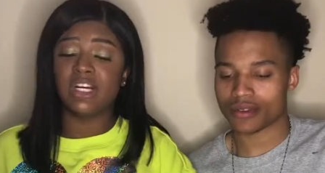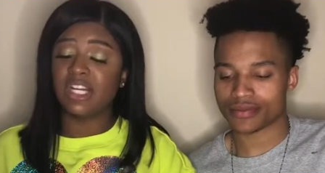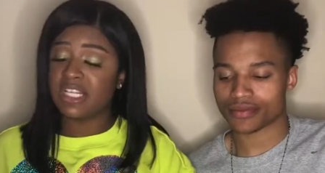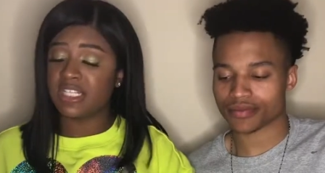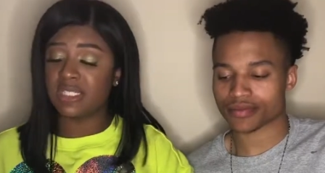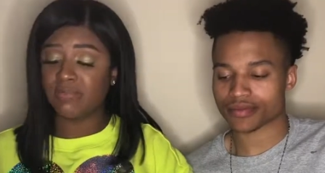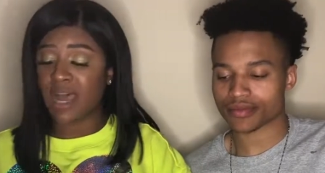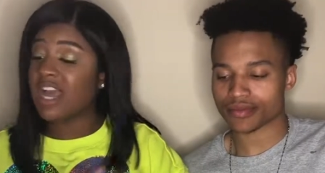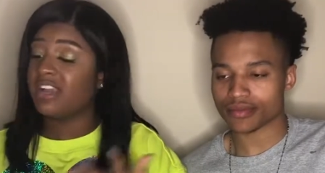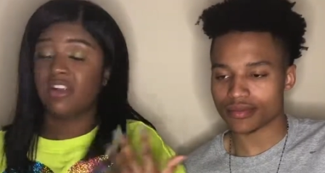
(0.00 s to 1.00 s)

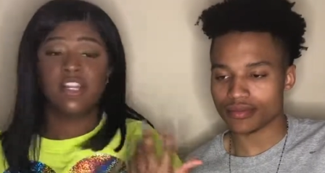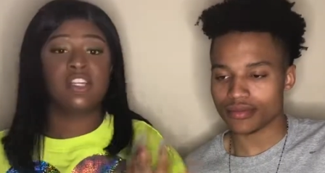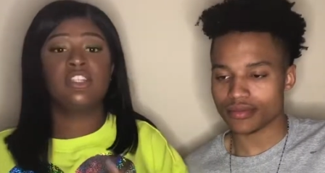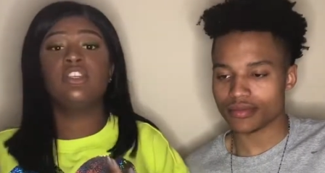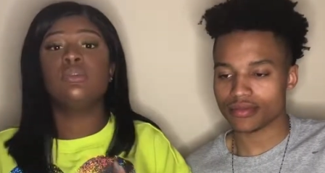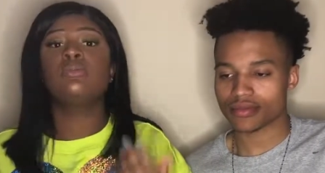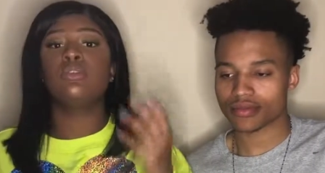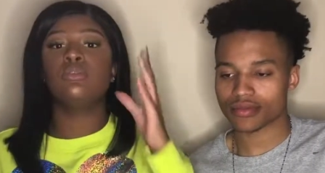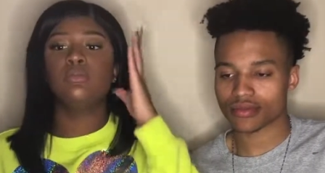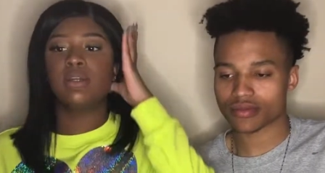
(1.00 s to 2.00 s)
Speaker 1: uninspired as a
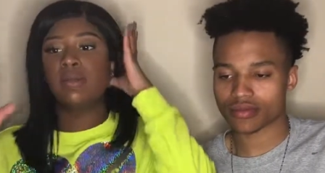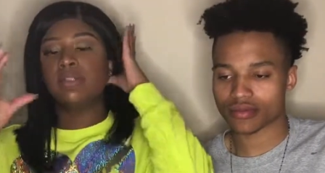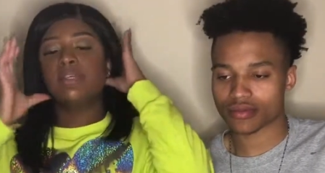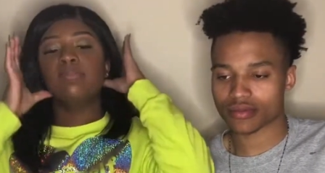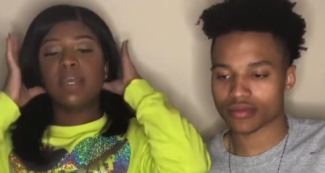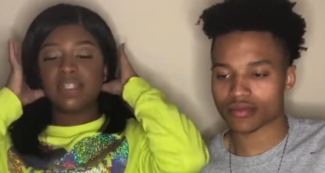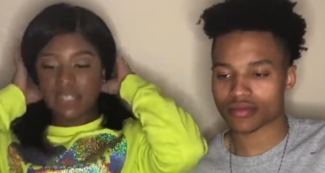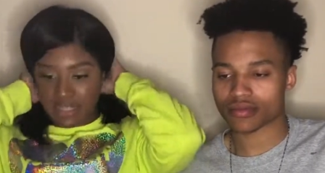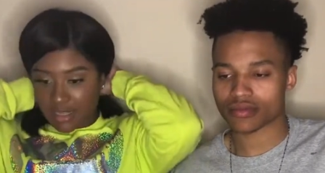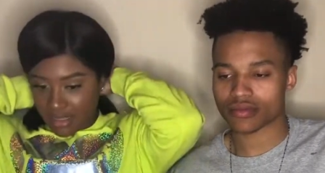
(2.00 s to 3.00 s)
YouTuber to
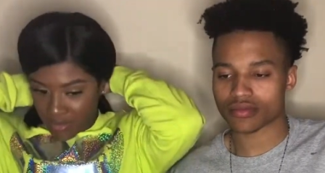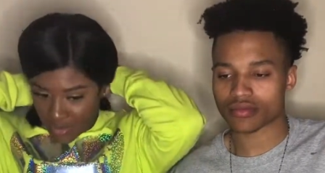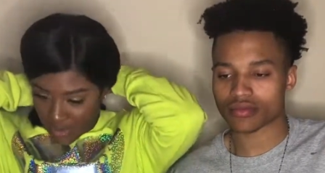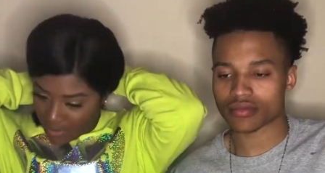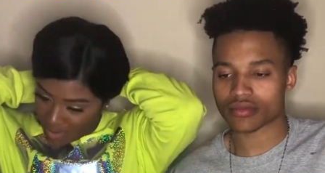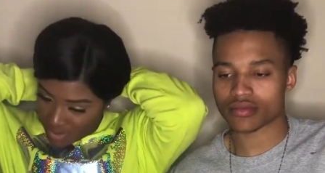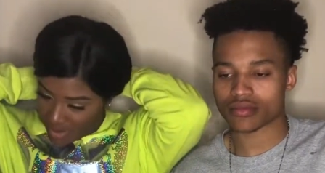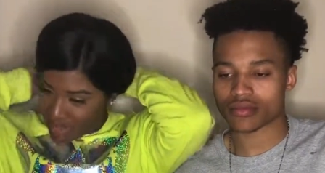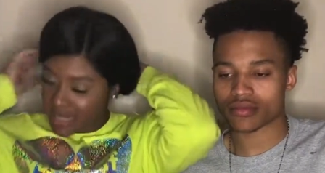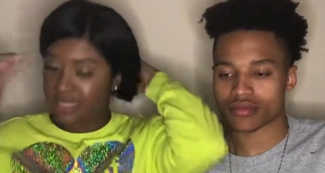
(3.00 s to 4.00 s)
basically
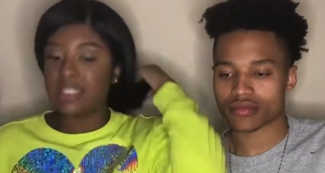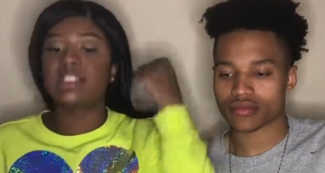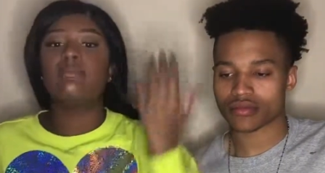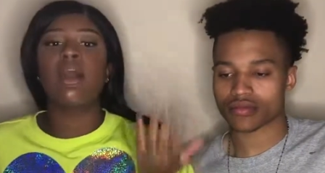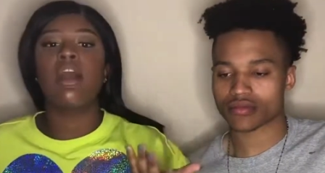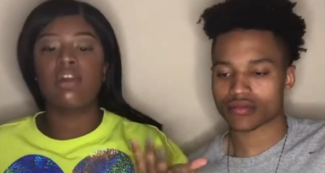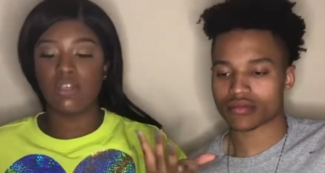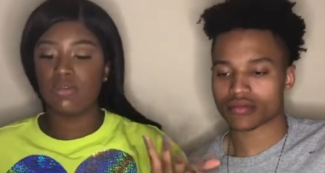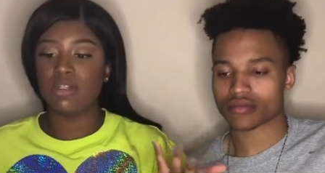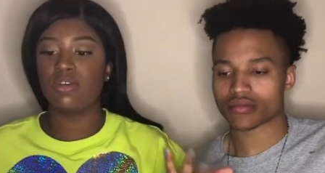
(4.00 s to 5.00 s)
record as a small
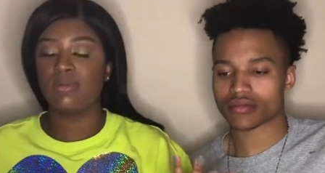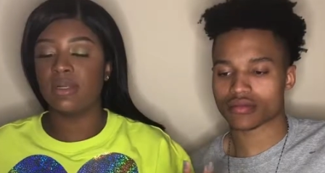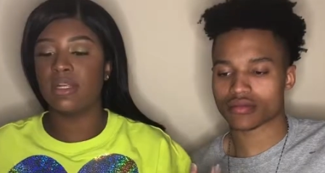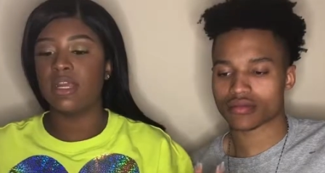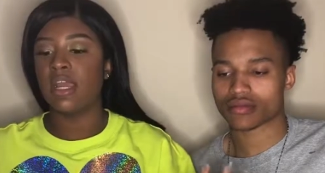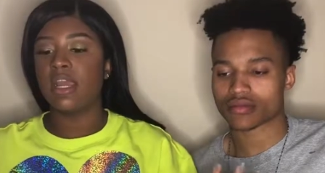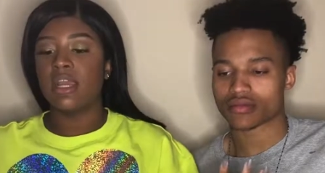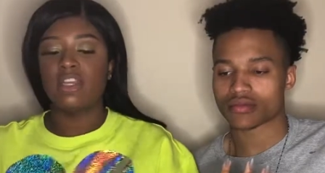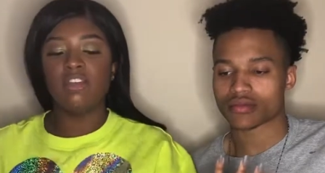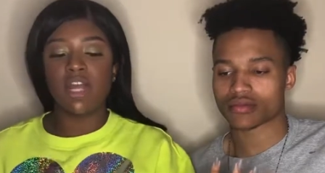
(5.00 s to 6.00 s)
YouTuber.
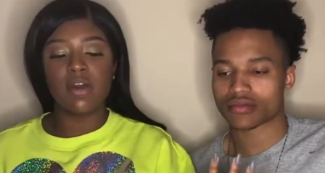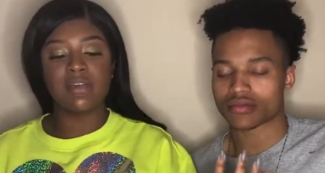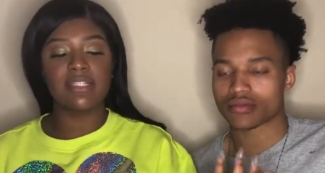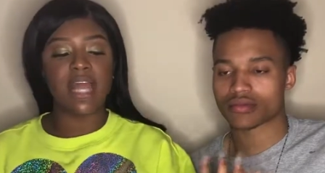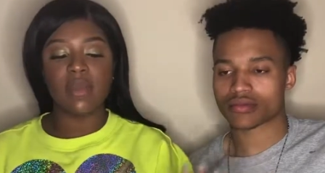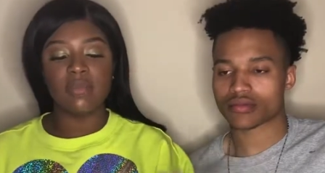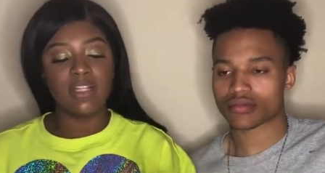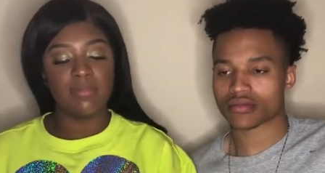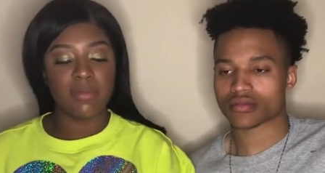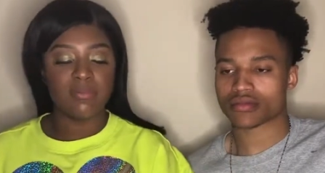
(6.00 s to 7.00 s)
You know, it's not
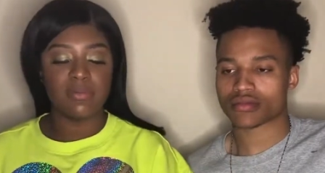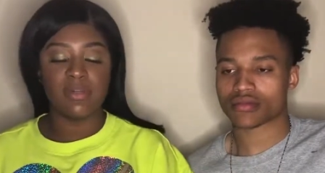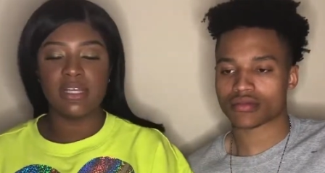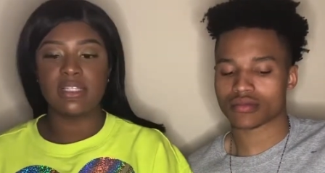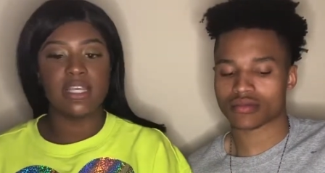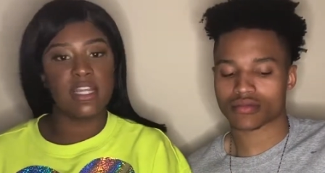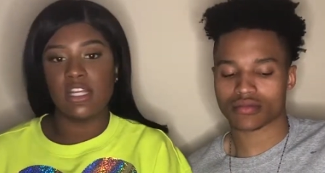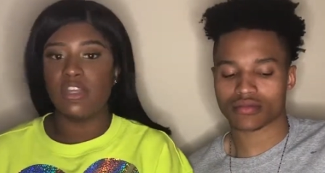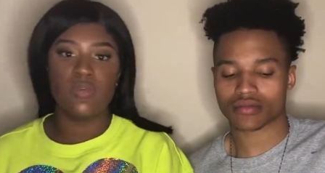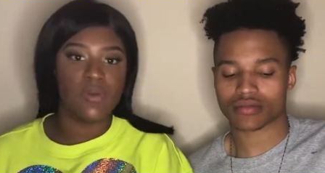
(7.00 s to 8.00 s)
really people that's hitting
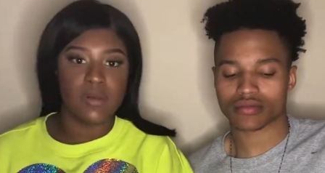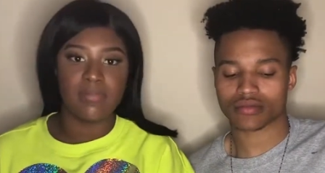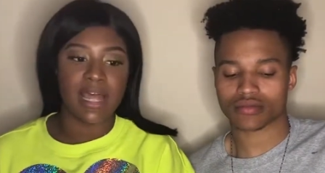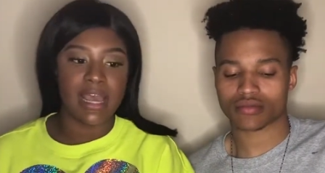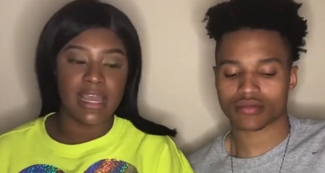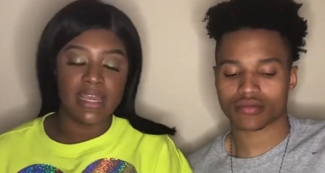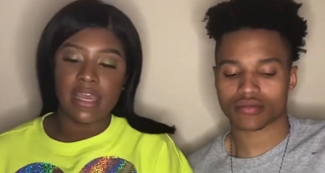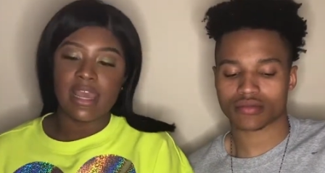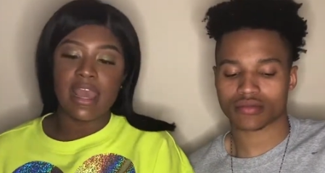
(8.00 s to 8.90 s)
you up like,